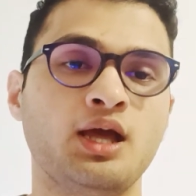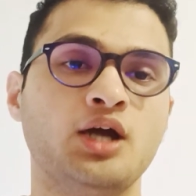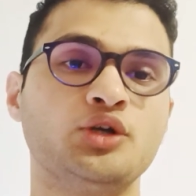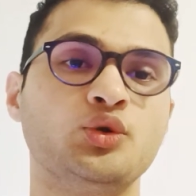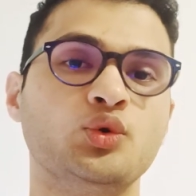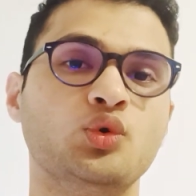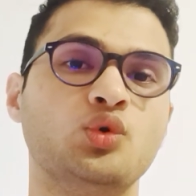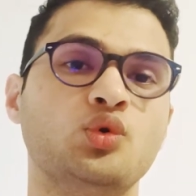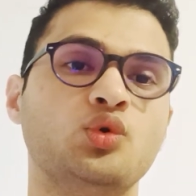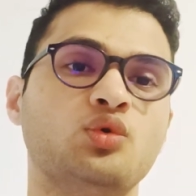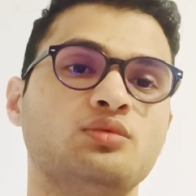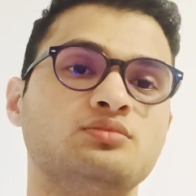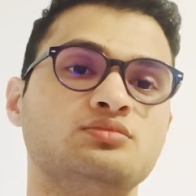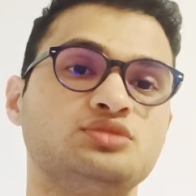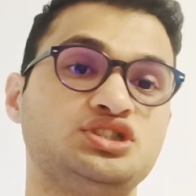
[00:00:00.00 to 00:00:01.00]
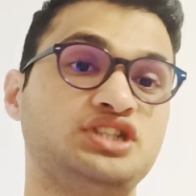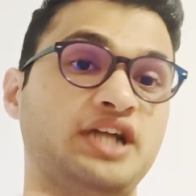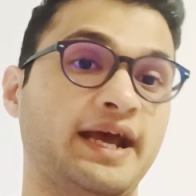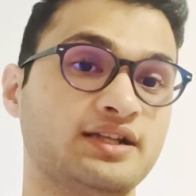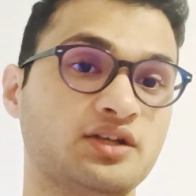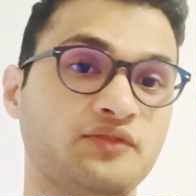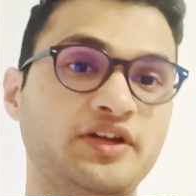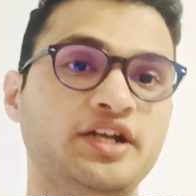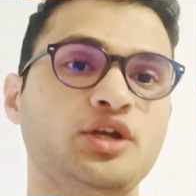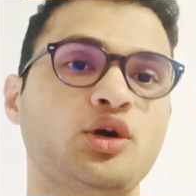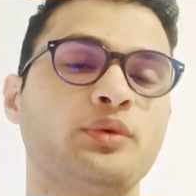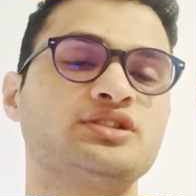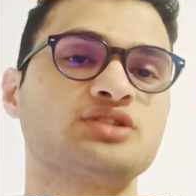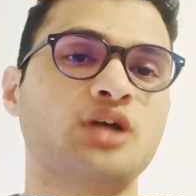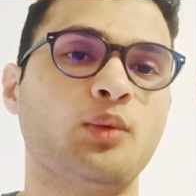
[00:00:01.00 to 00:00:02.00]
do share the video
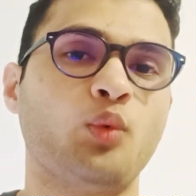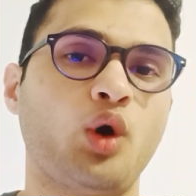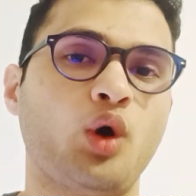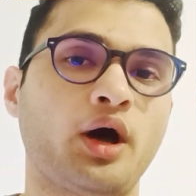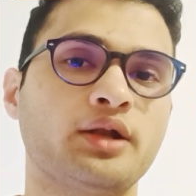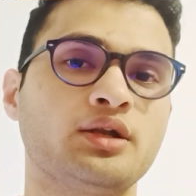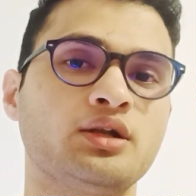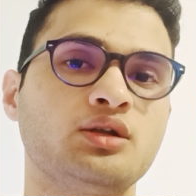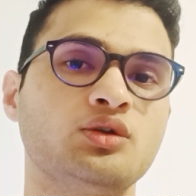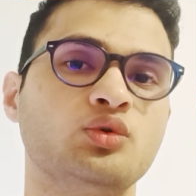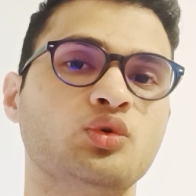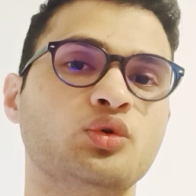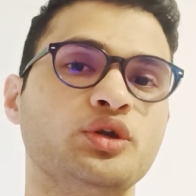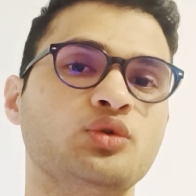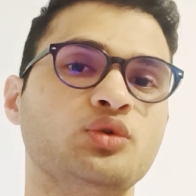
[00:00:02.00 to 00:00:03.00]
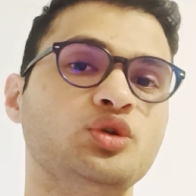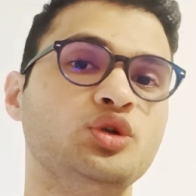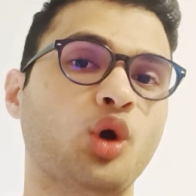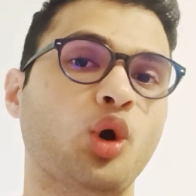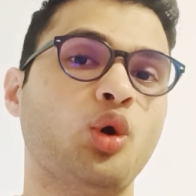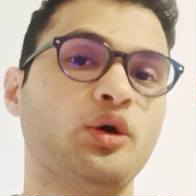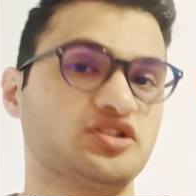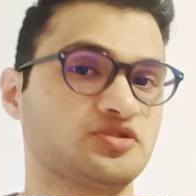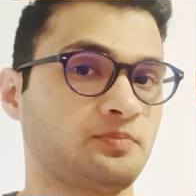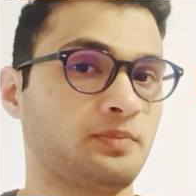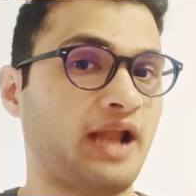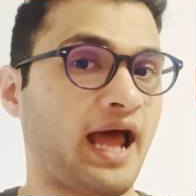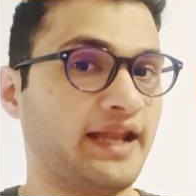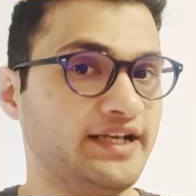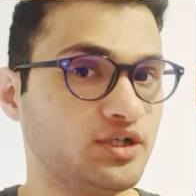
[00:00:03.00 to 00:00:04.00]
with someone who you know is
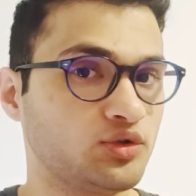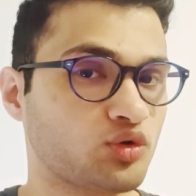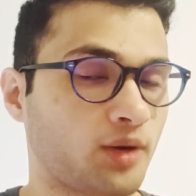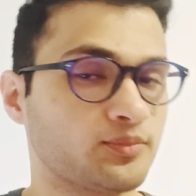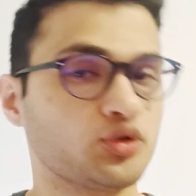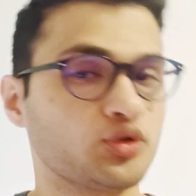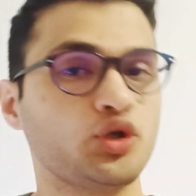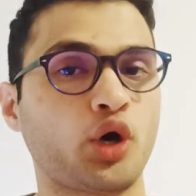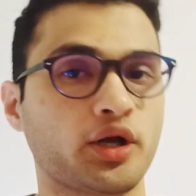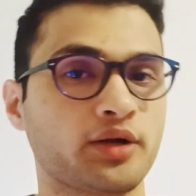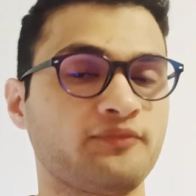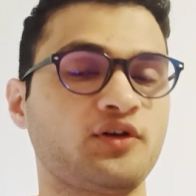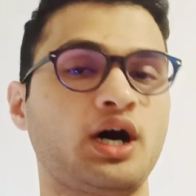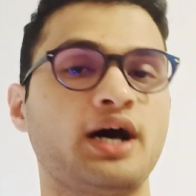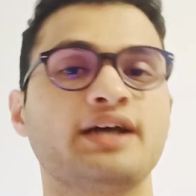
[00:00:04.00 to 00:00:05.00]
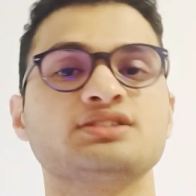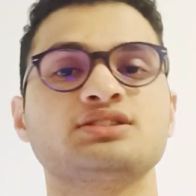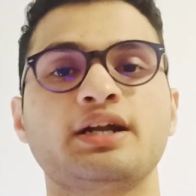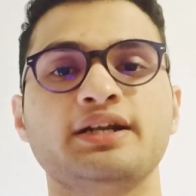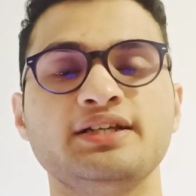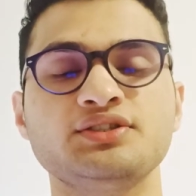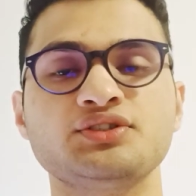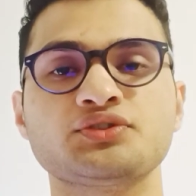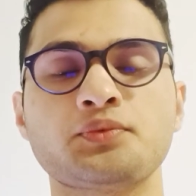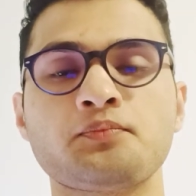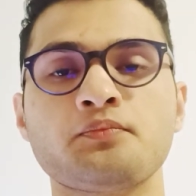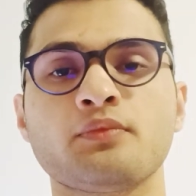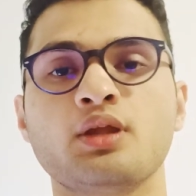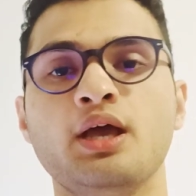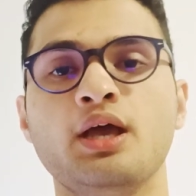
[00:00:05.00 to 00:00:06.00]
planning to come to Europe for higher studies.
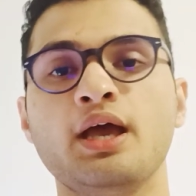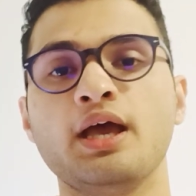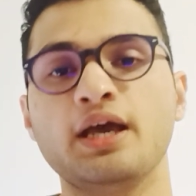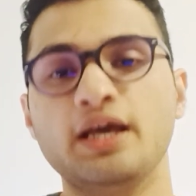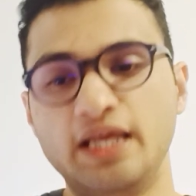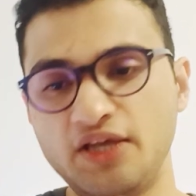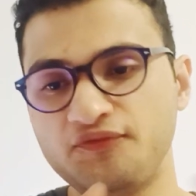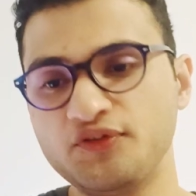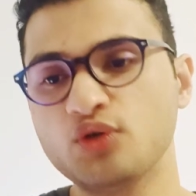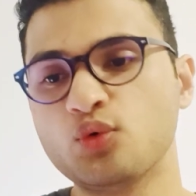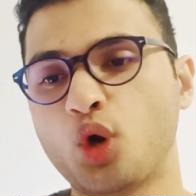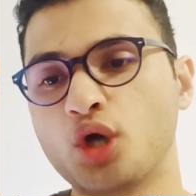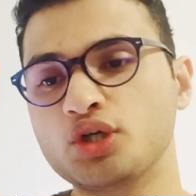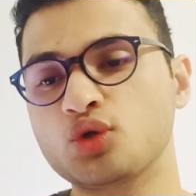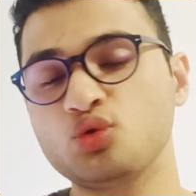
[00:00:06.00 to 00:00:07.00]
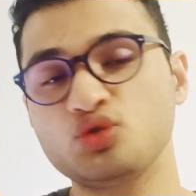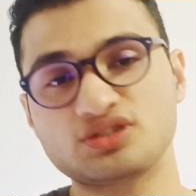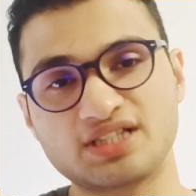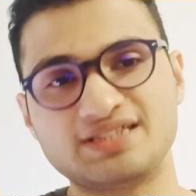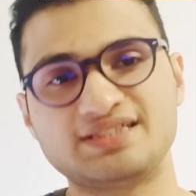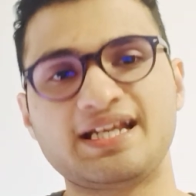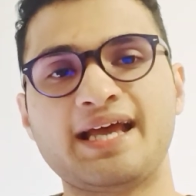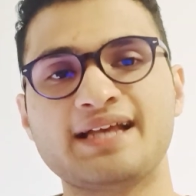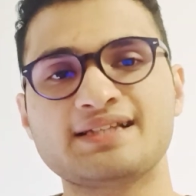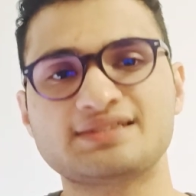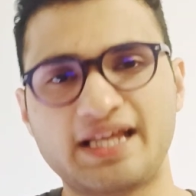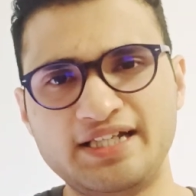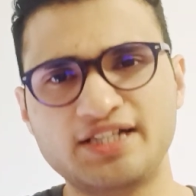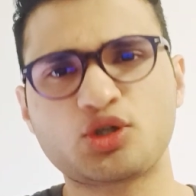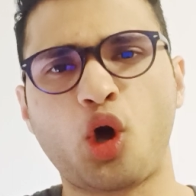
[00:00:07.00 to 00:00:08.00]
If you want to suggest
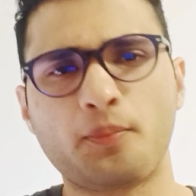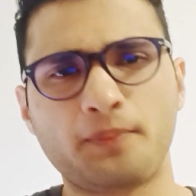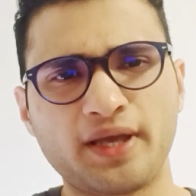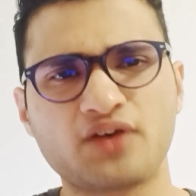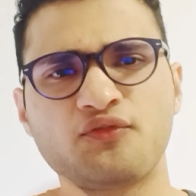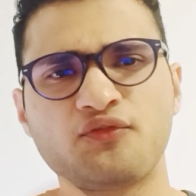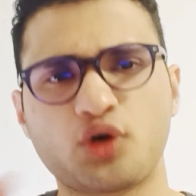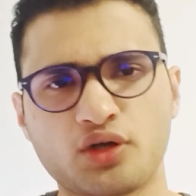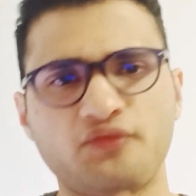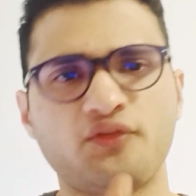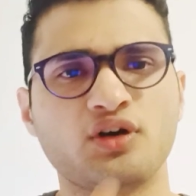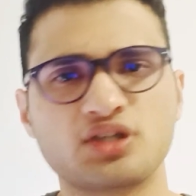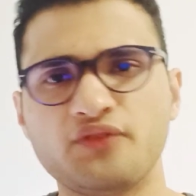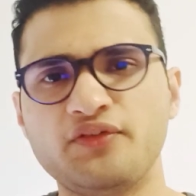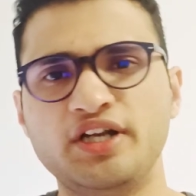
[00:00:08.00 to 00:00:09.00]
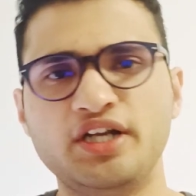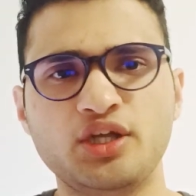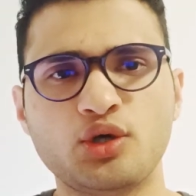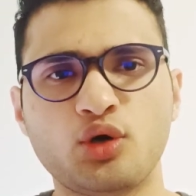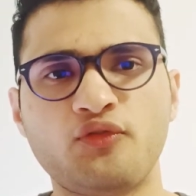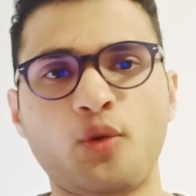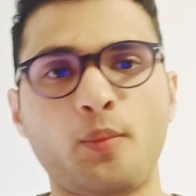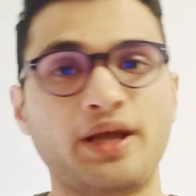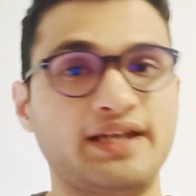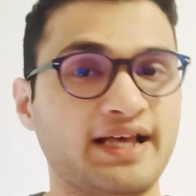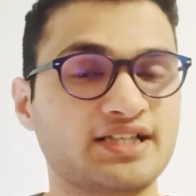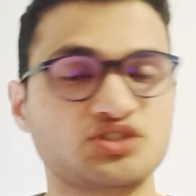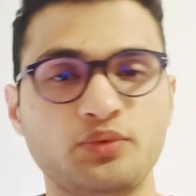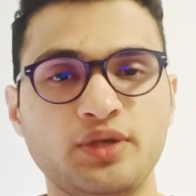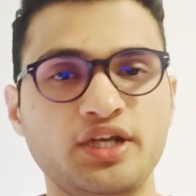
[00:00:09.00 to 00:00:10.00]
any topic for a further video, for my
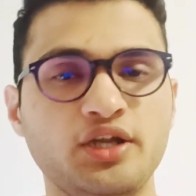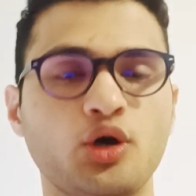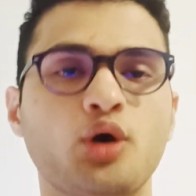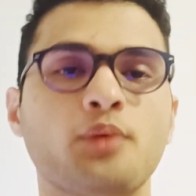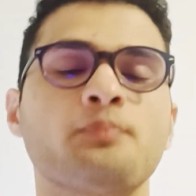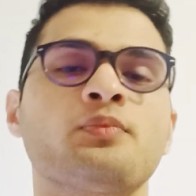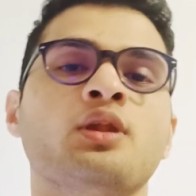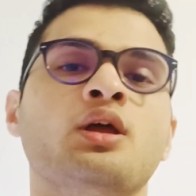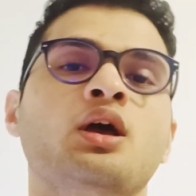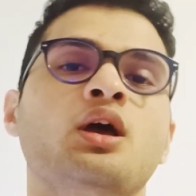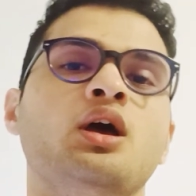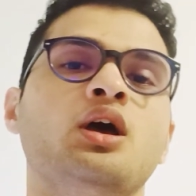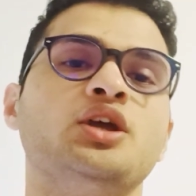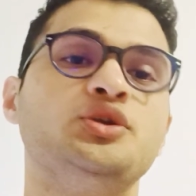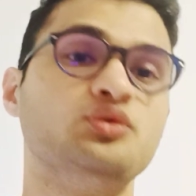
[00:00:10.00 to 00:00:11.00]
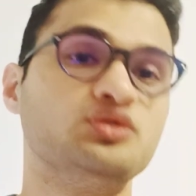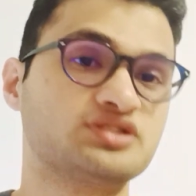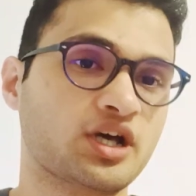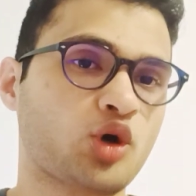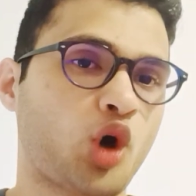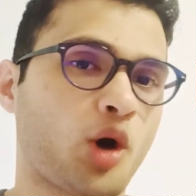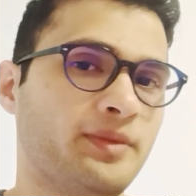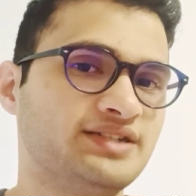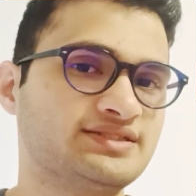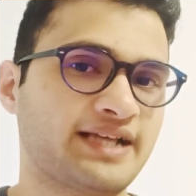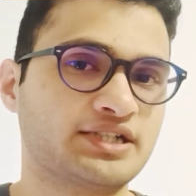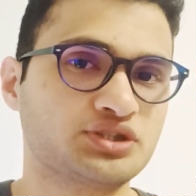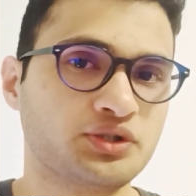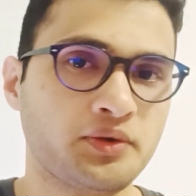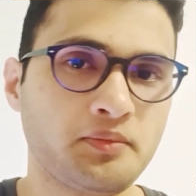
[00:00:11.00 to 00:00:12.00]
next video, use the comment
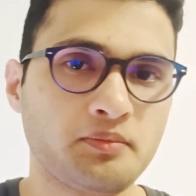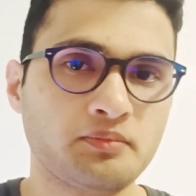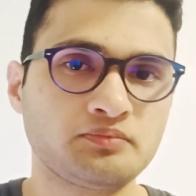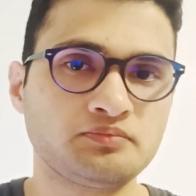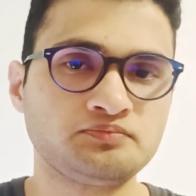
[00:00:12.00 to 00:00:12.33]
section.